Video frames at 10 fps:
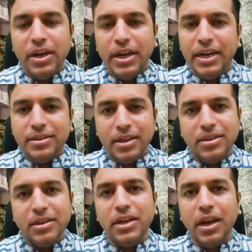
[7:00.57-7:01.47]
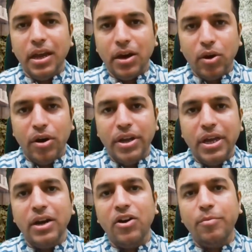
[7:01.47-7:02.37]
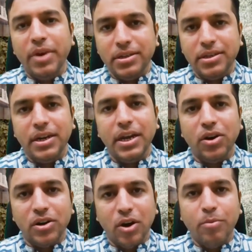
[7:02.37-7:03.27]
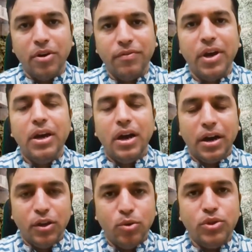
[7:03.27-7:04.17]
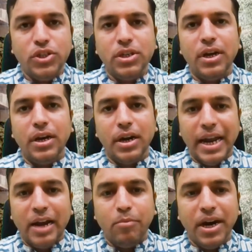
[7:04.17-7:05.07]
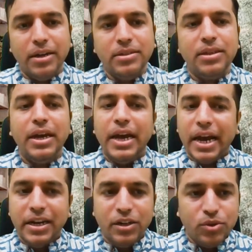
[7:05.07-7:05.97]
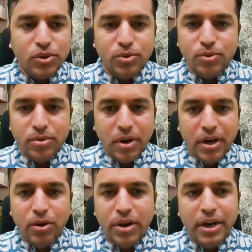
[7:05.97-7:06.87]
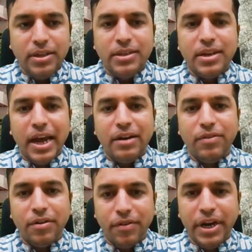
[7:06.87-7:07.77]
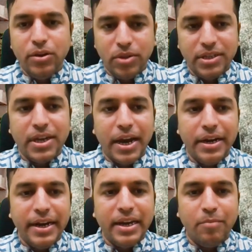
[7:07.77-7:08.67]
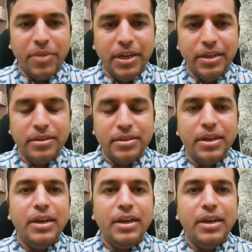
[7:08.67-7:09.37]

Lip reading: It is essentially a colonial government sitting on top of a huge land mass, and it used to donate this land for free to these guaranteed companies.